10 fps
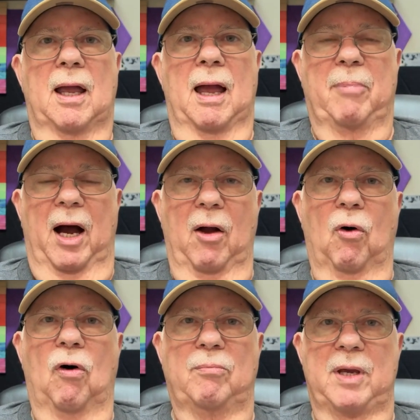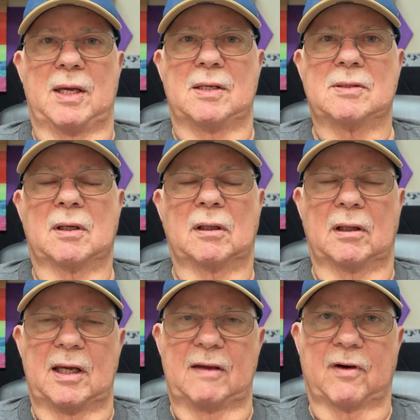And by all means,
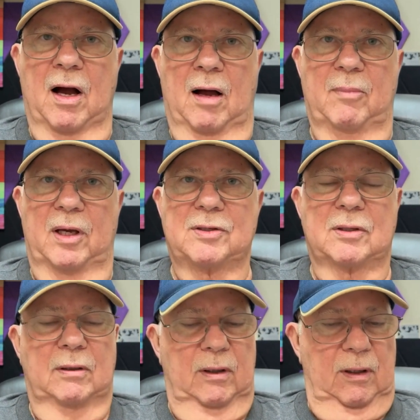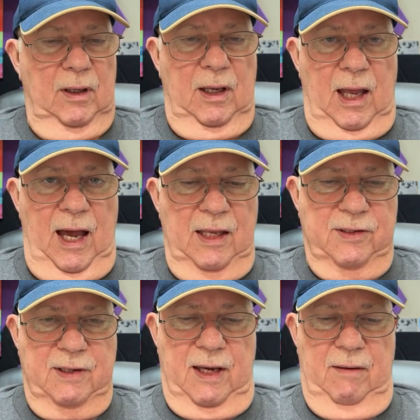leave comments. I
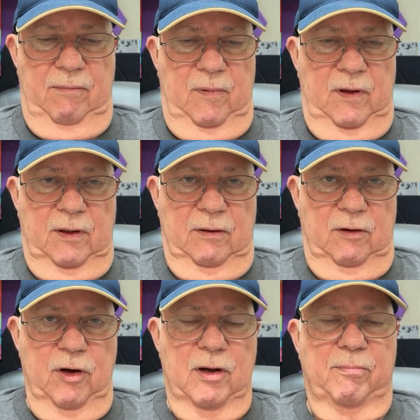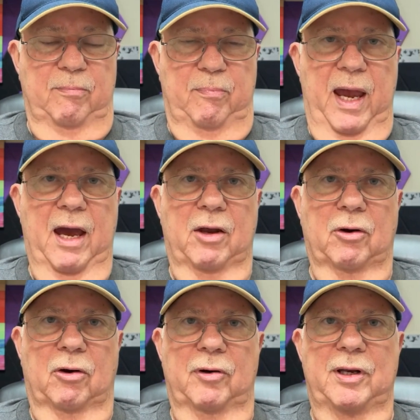said good, bad,
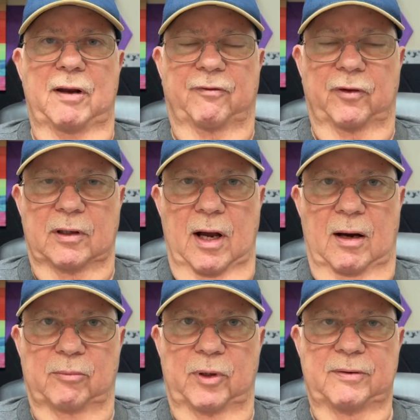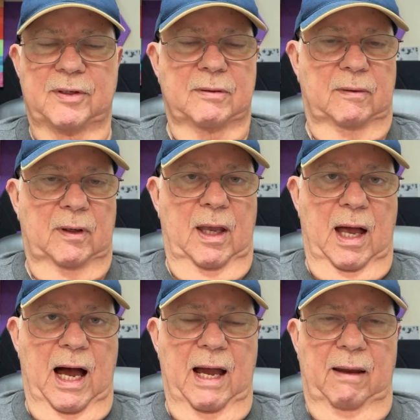or indifferent comments.
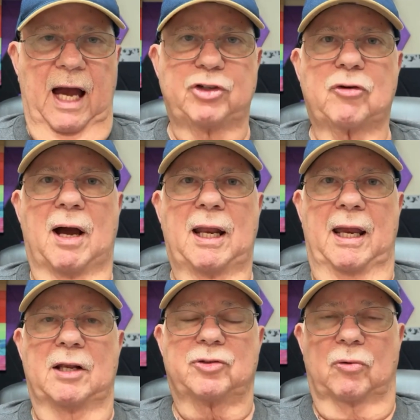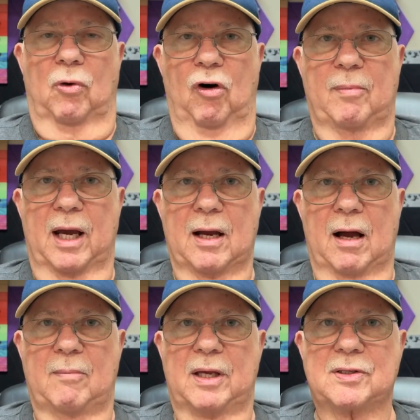I try to answer all my
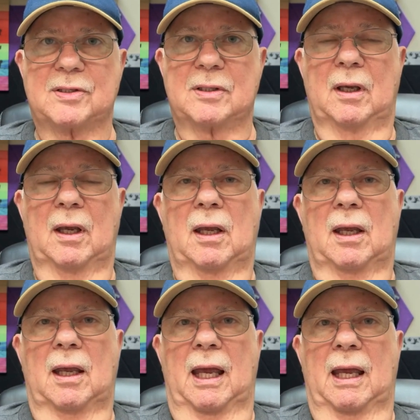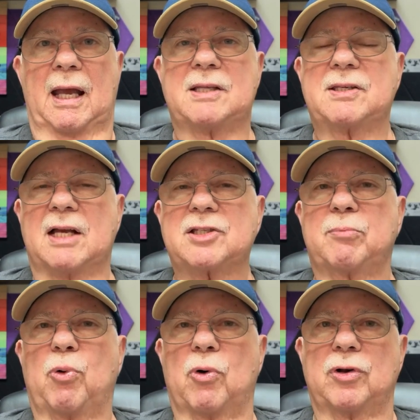comments, And that's
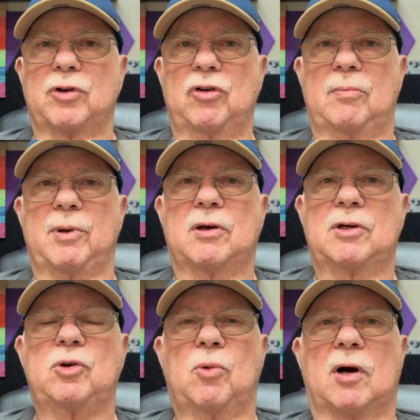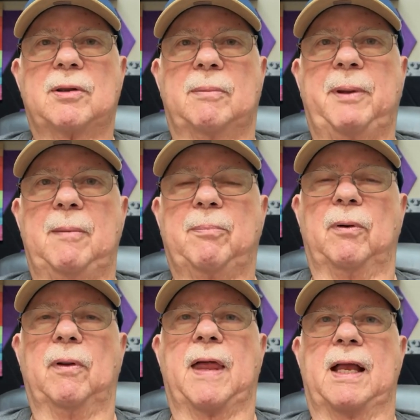important too, because you want the
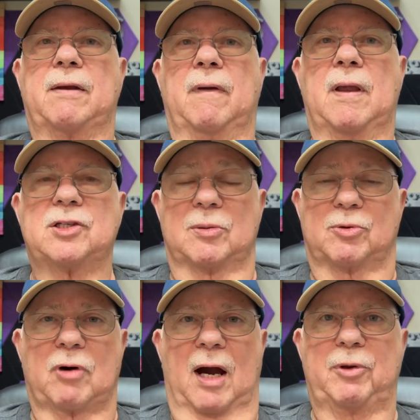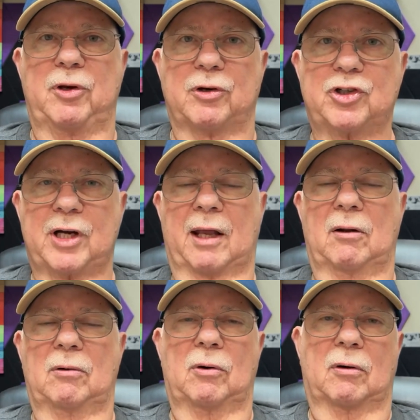people that subscribe to your
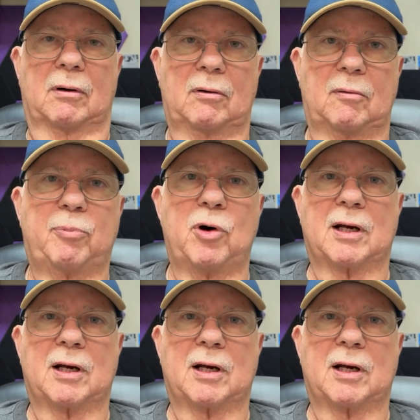channel or who put a